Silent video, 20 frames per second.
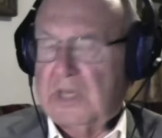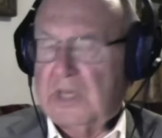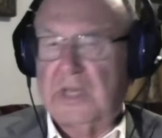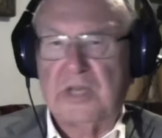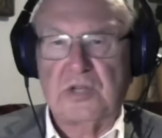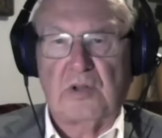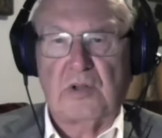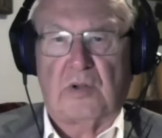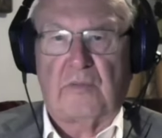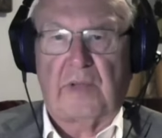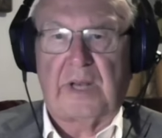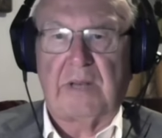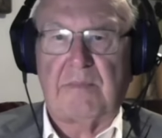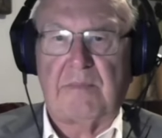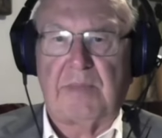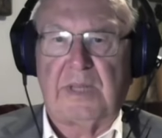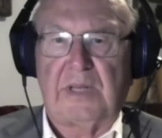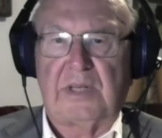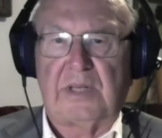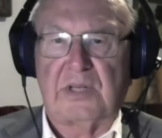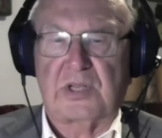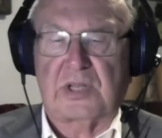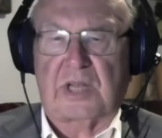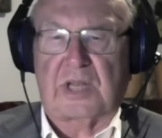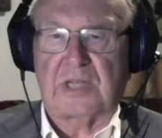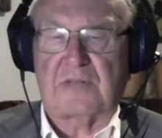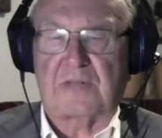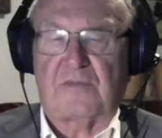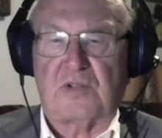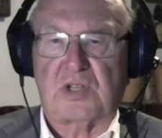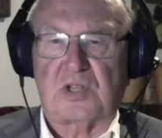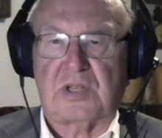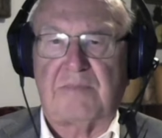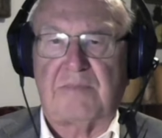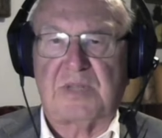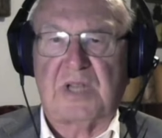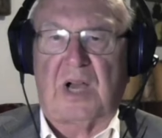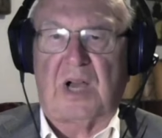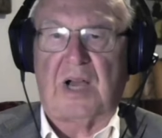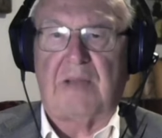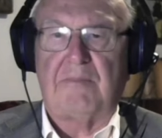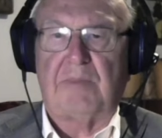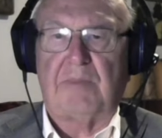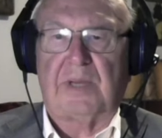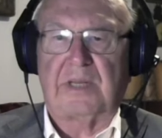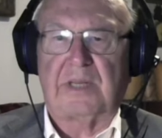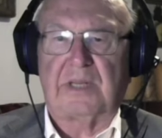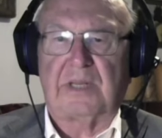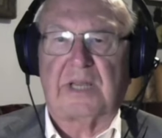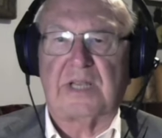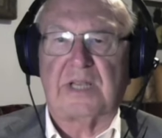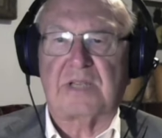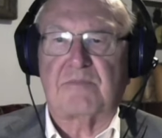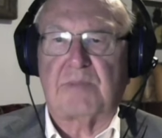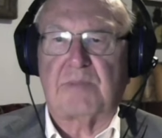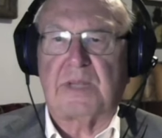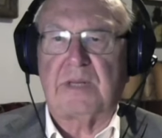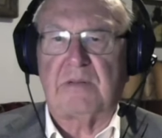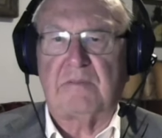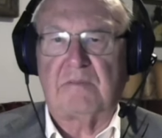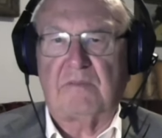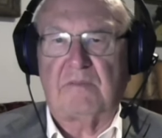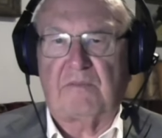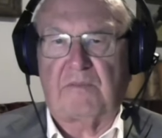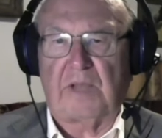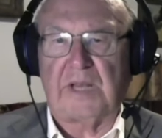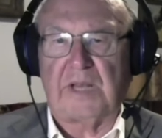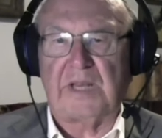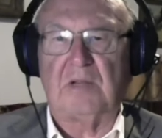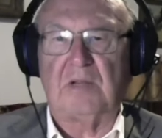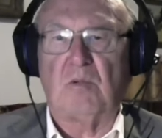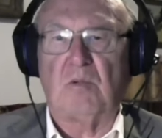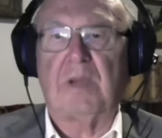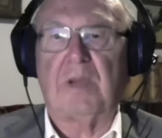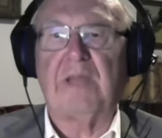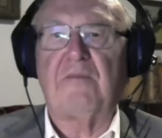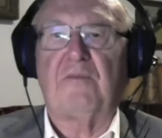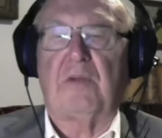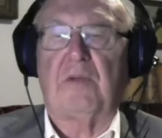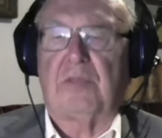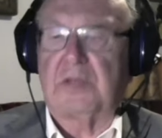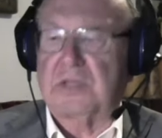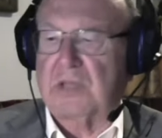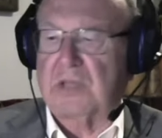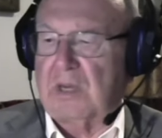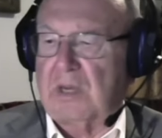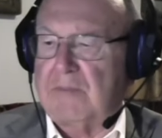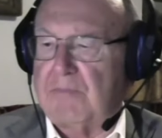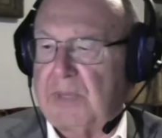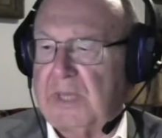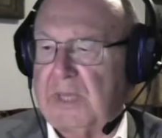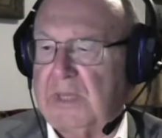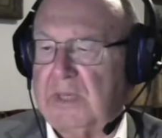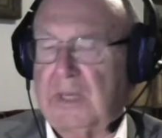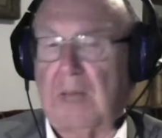is already being discussed for some time, but it has been fading away for the time being.